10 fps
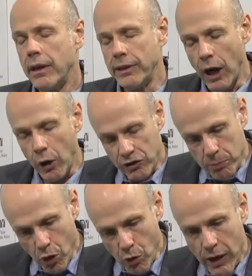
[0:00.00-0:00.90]
Now it's
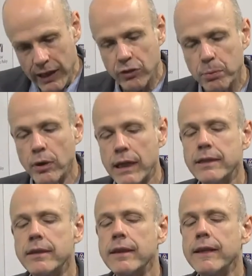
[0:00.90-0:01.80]
more
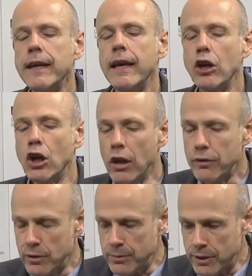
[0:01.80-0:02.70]
widespread.
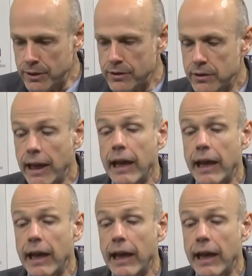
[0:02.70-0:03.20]
Government,